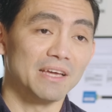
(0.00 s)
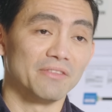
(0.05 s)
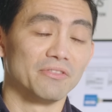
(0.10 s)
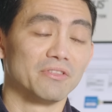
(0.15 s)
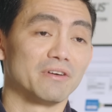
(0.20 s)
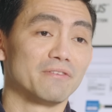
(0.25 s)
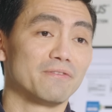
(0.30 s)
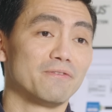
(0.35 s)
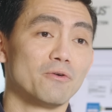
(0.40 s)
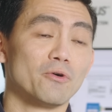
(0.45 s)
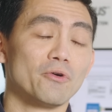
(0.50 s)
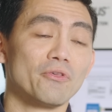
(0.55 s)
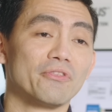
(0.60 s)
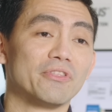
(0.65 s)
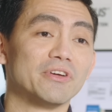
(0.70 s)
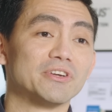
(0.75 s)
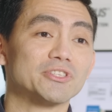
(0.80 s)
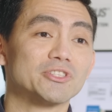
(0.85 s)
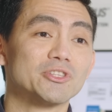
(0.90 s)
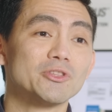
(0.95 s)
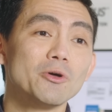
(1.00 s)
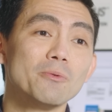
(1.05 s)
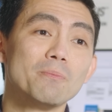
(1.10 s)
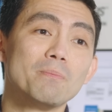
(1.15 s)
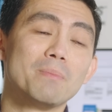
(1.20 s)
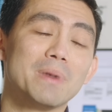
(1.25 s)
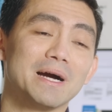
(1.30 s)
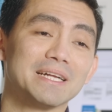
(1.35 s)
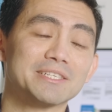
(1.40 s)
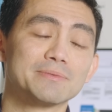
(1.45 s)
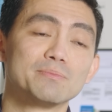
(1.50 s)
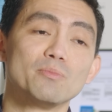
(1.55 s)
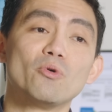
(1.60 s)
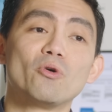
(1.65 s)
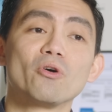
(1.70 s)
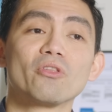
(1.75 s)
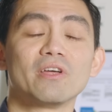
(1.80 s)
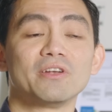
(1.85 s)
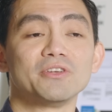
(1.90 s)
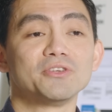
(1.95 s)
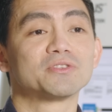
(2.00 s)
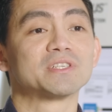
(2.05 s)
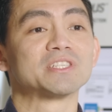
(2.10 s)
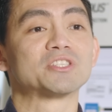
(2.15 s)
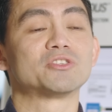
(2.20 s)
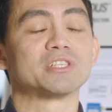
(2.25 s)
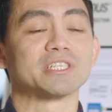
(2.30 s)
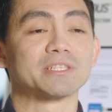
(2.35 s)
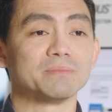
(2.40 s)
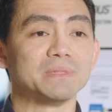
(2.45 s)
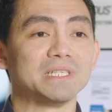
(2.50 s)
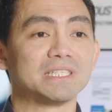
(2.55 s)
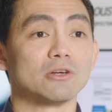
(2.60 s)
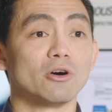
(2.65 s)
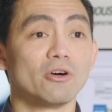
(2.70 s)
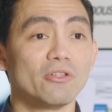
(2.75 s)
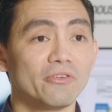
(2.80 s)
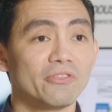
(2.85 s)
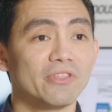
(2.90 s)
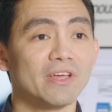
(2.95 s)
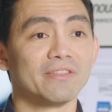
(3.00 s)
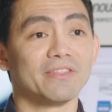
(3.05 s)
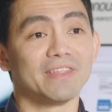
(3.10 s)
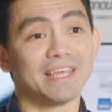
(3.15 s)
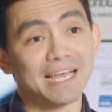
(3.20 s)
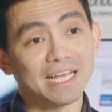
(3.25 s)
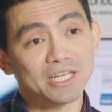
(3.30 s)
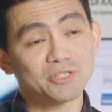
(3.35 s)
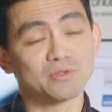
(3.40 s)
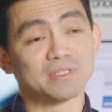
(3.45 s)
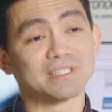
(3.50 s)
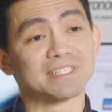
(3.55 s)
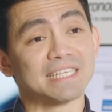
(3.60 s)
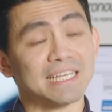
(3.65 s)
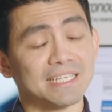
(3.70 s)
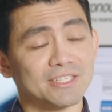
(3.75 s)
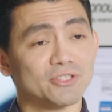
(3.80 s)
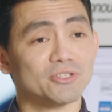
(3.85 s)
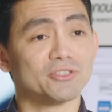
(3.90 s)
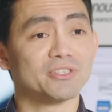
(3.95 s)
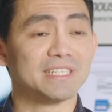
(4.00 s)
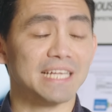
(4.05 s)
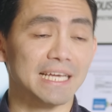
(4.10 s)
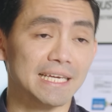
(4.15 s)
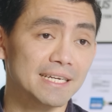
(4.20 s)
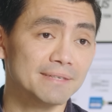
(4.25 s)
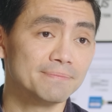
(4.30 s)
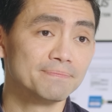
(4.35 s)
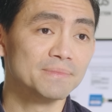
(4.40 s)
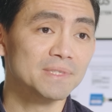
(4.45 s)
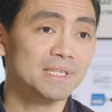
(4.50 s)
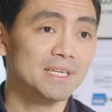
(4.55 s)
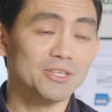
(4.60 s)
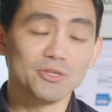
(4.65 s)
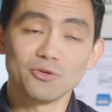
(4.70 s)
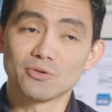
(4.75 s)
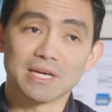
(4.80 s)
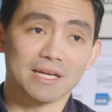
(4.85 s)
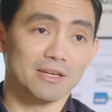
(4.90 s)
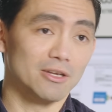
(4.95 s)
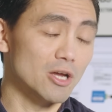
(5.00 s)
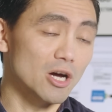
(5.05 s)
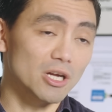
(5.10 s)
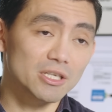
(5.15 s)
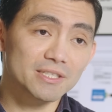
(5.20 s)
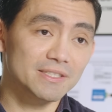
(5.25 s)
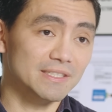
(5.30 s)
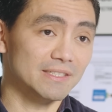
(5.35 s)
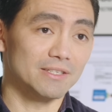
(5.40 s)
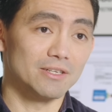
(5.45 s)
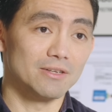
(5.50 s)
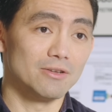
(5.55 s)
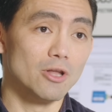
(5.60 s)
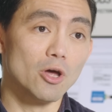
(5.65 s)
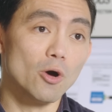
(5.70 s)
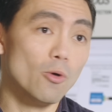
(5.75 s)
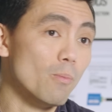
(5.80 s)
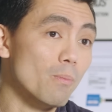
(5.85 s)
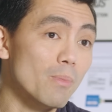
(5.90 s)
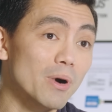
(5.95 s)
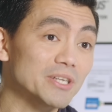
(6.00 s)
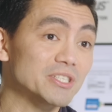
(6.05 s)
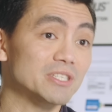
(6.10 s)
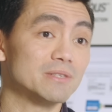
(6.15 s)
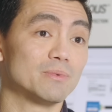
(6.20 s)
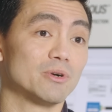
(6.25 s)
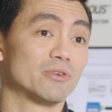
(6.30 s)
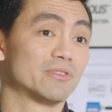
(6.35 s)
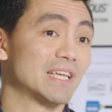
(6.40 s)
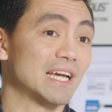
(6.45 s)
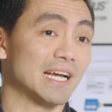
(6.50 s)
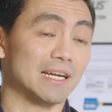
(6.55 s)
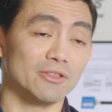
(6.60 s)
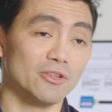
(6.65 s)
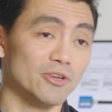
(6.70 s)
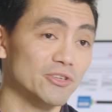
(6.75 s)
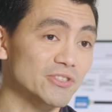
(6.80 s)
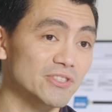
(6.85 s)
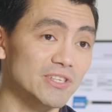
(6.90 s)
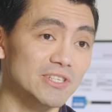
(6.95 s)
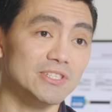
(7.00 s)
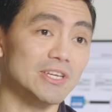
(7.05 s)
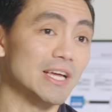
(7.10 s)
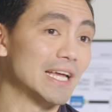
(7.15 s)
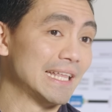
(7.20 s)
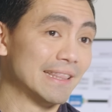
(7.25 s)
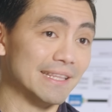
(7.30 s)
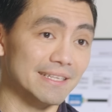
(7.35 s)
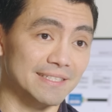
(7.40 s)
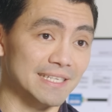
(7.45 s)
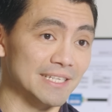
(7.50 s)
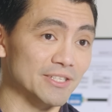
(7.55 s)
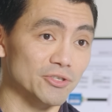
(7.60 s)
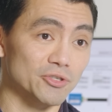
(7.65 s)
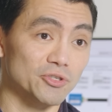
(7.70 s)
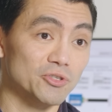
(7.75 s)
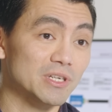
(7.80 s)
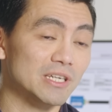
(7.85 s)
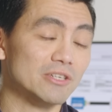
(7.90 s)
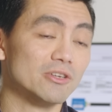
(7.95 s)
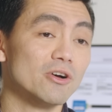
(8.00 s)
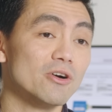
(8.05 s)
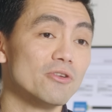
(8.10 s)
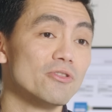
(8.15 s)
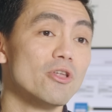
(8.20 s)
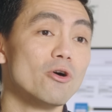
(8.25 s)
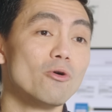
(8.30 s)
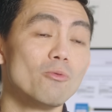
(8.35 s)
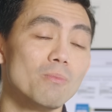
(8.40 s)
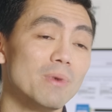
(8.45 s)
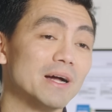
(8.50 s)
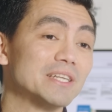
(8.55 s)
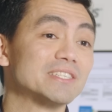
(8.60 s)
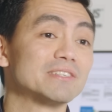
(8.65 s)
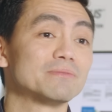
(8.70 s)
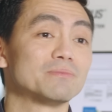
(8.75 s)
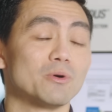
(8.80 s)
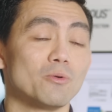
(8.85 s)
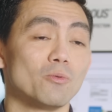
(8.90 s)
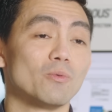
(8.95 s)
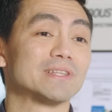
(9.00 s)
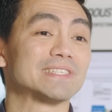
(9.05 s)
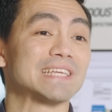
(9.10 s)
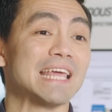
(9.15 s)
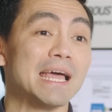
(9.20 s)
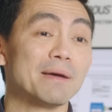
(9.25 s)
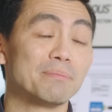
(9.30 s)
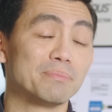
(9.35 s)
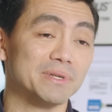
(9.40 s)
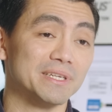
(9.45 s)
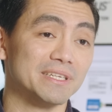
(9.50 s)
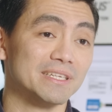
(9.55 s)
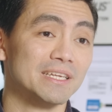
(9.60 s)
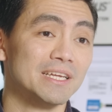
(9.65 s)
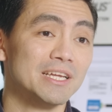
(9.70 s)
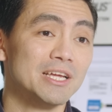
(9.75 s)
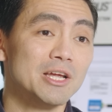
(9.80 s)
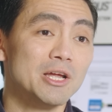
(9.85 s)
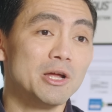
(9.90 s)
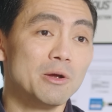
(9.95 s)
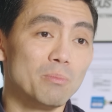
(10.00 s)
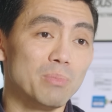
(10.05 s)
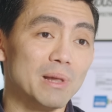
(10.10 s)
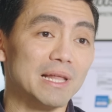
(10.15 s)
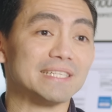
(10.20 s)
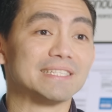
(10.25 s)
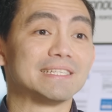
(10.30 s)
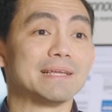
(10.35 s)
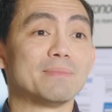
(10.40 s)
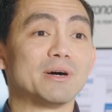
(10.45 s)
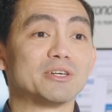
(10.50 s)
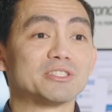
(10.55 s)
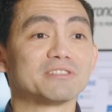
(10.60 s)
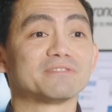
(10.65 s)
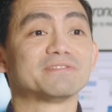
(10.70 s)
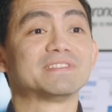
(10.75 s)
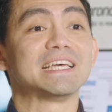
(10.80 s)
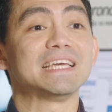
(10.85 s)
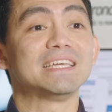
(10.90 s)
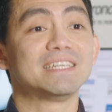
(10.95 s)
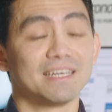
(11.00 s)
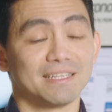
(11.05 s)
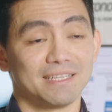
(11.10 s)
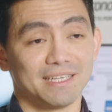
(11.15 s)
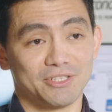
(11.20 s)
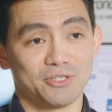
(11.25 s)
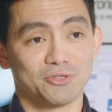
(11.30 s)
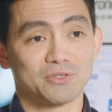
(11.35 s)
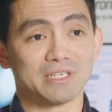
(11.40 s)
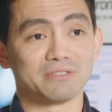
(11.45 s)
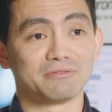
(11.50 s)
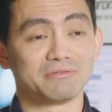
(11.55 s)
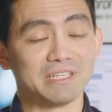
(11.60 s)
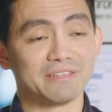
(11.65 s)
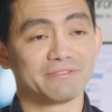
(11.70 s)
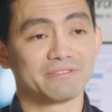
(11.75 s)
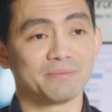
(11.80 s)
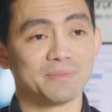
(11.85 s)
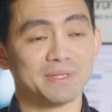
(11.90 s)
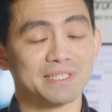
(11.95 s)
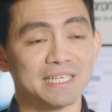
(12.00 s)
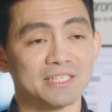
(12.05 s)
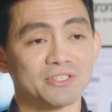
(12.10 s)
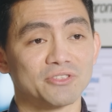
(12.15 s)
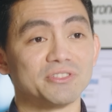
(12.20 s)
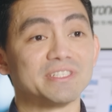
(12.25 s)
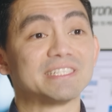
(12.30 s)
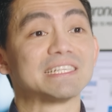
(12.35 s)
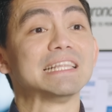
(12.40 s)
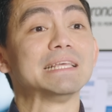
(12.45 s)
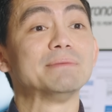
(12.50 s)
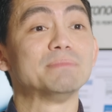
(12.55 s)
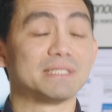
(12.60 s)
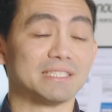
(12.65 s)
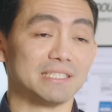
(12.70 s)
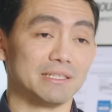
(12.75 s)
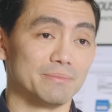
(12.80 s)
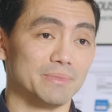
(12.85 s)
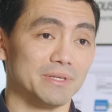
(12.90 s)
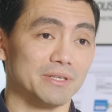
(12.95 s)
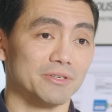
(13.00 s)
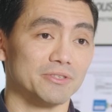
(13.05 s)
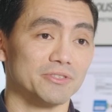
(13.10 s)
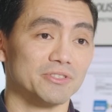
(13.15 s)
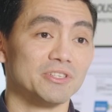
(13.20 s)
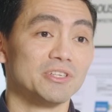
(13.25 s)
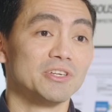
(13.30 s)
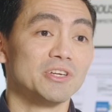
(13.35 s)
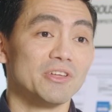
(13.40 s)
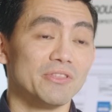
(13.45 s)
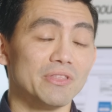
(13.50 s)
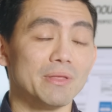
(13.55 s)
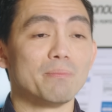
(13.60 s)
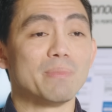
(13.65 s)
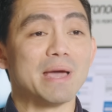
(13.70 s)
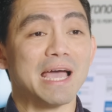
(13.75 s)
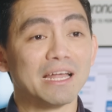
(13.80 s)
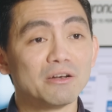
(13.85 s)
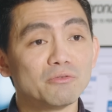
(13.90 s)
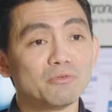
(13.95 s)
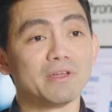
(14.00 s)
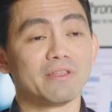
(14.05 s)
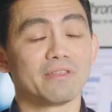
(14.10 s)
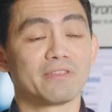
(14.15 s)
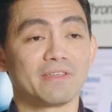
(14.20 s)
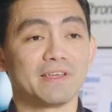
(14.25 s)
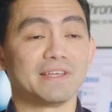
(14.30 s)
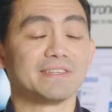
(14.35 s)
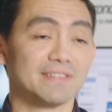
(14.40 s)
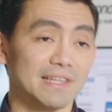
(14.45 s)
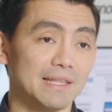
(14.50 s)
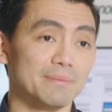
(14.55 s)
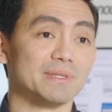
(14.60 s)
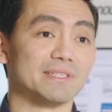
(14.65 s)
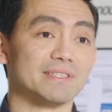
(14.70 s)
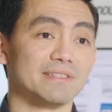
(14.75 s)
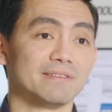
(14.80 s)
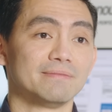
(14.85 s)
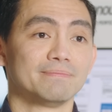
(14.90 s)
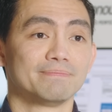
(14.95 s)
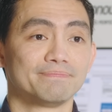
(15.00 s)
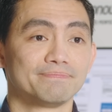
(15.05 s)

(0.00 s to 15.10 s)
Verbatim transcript: and therefore there's not much more than you can transmit other than the actual sensor's data. You cannot know much about diagnostics in the sensor. You cannot know much about what's happening. Plus, the amount of data that you can read from the sensor is limited because the bandwidth is limited.